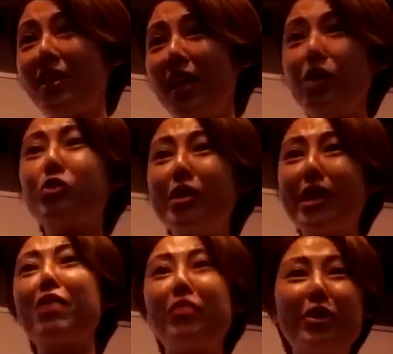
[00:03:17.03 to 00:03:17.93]
Insurance
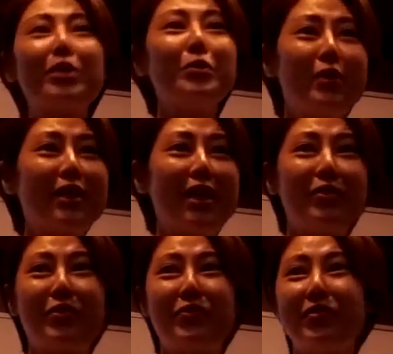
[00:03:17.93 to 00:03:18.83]
every year you
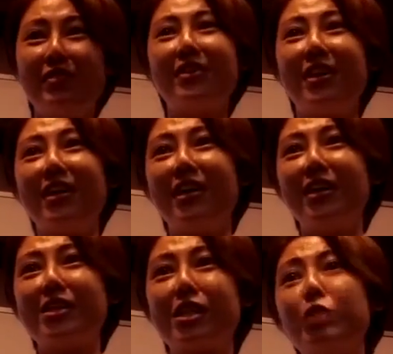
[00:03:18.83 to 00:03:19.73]
give
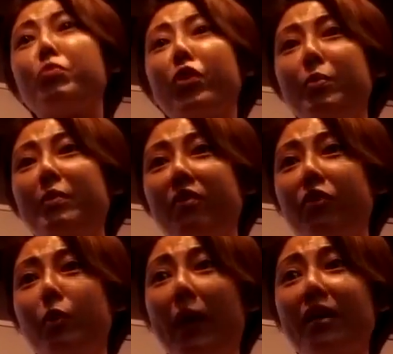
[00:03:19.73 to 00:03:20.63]
a certain premium every
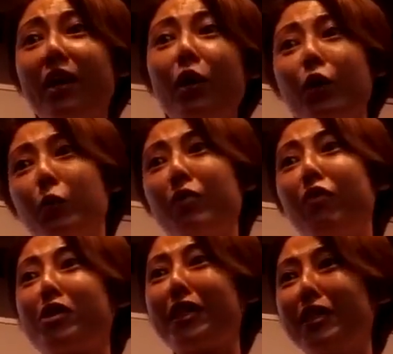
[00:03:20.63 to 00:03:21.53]
year, but you have to wait
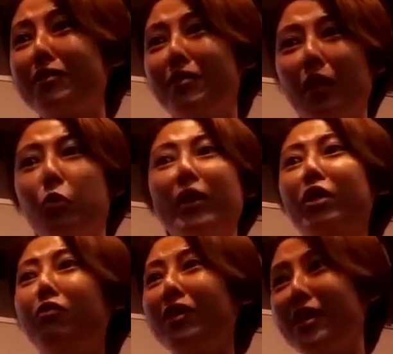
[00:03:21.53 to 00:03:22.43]
for a certain 20
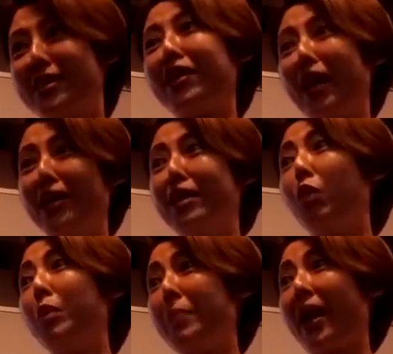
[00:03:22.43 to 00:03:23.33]
over years, then you get
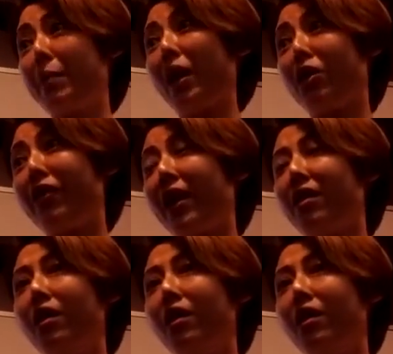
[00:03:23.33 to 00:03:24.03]
endowment back. Am I correct?